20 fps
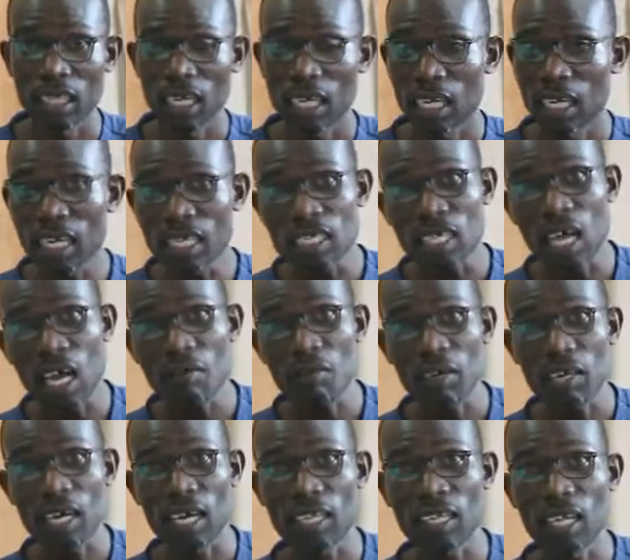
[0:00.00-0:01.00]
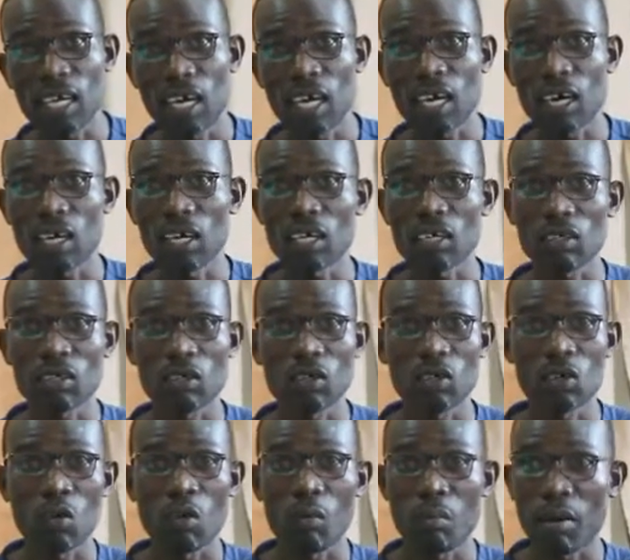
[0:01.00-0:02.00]
Let's have another
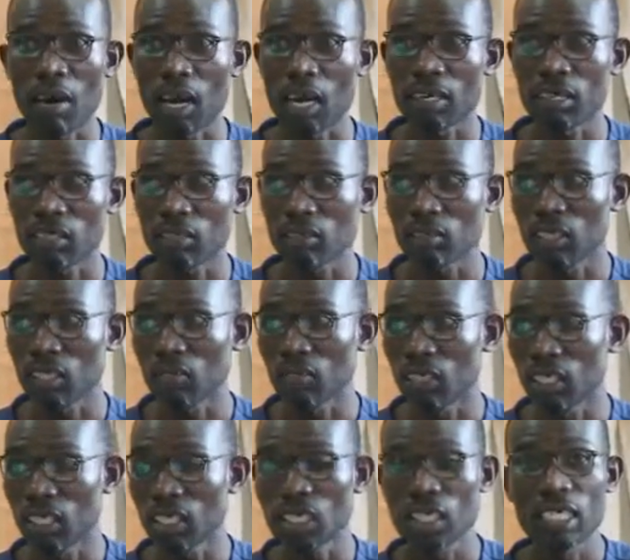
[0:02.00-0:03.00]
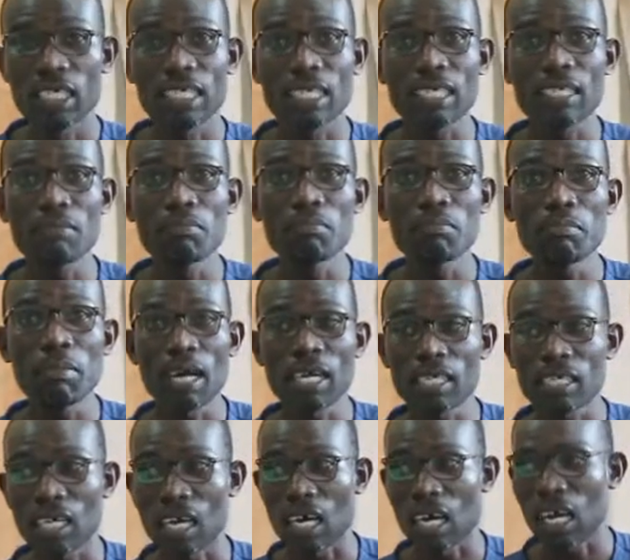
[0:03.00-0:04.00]
comparative degree,
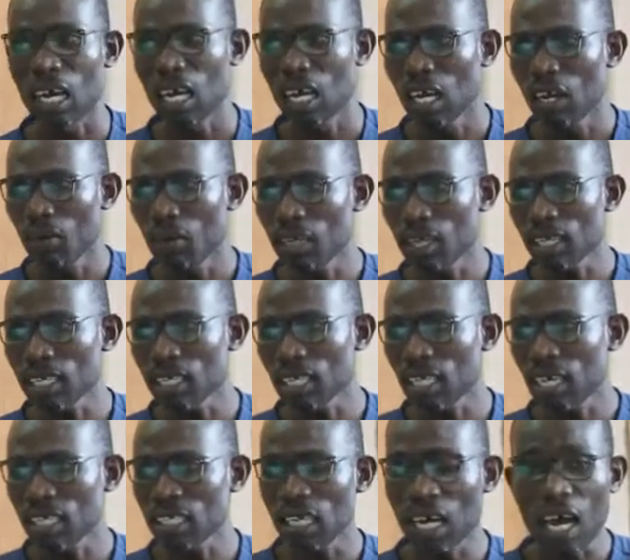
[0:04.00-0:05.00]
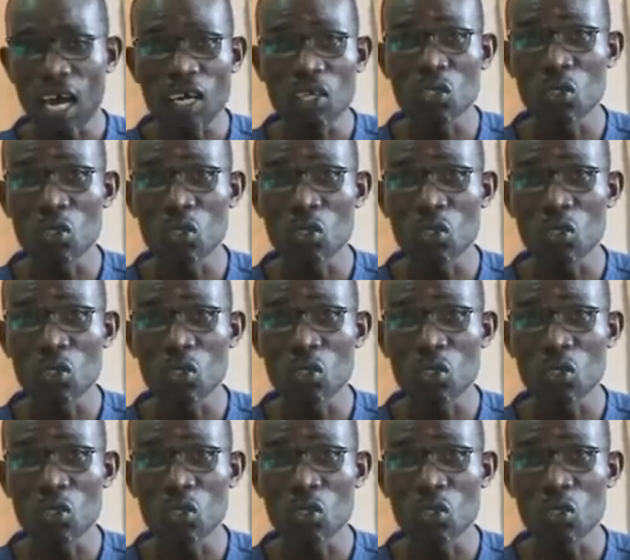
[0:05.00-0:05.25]
smarter. We can say that